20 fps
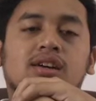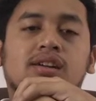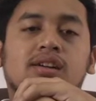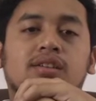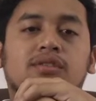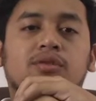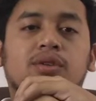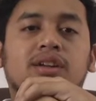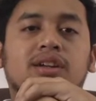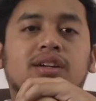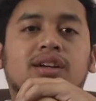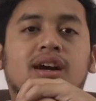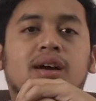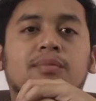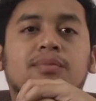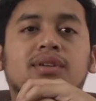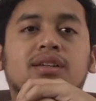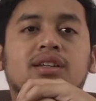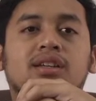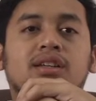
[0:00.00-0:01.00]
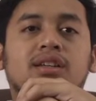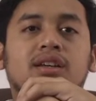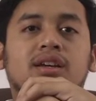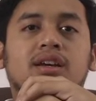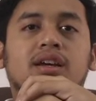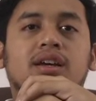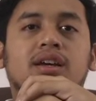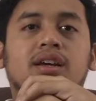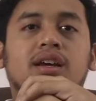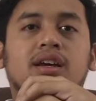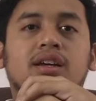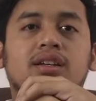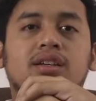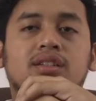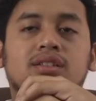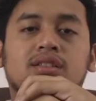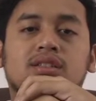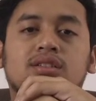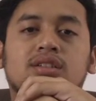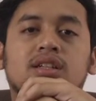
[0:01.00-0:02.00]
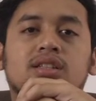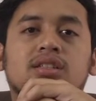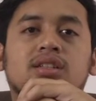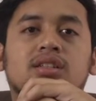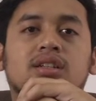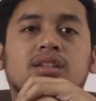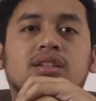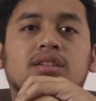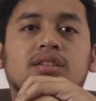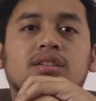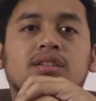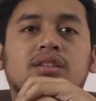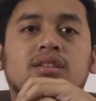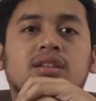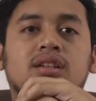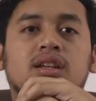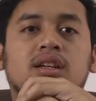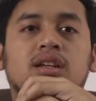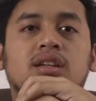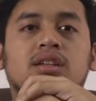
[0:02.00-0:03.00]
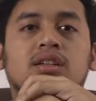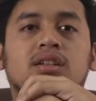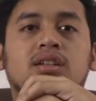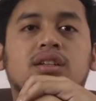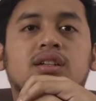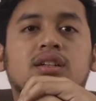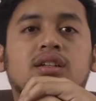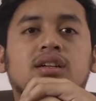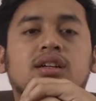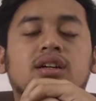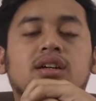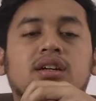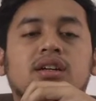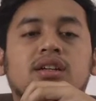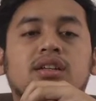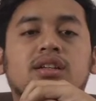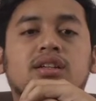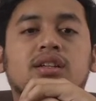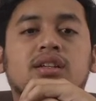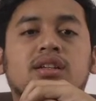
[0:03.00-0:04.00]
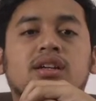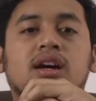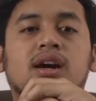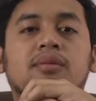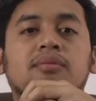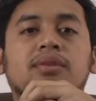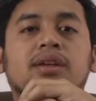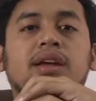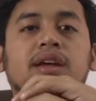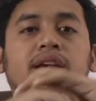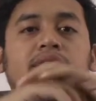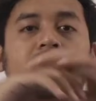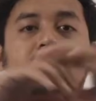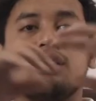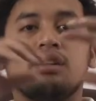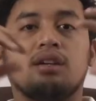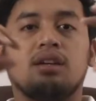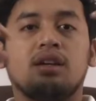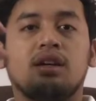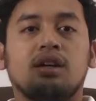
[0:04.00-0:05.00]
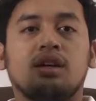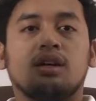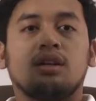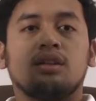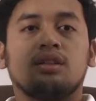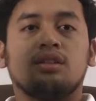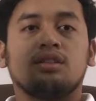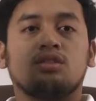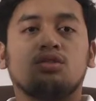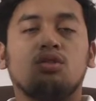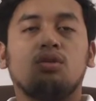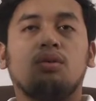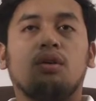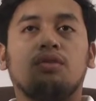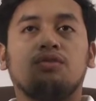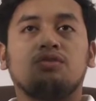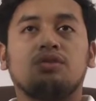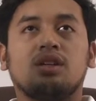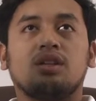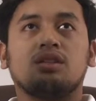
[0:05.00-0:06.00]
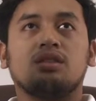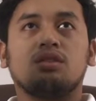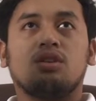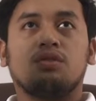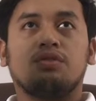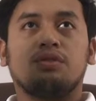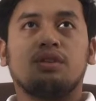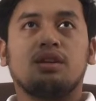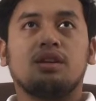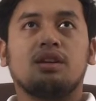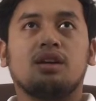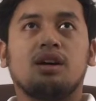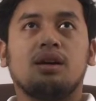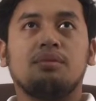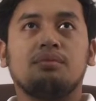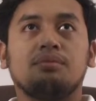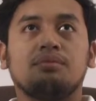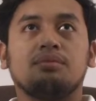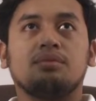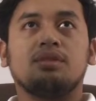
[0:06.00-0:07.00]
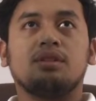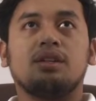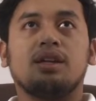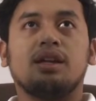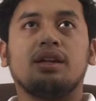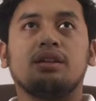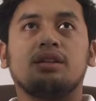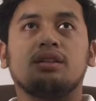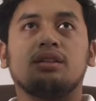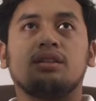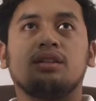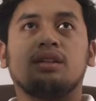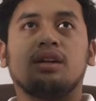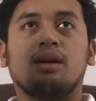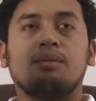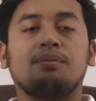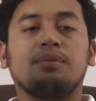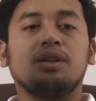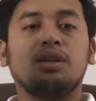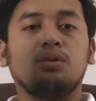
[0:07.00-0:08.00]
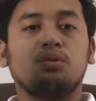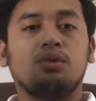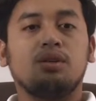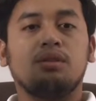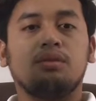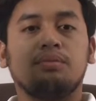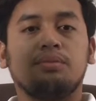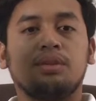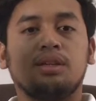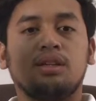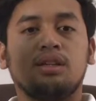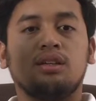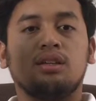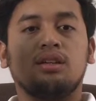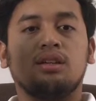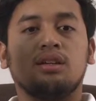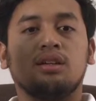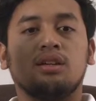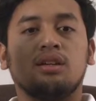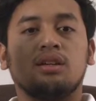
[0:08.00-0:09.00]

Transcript: When the company is resident, the income that scope of charge of income that the company will be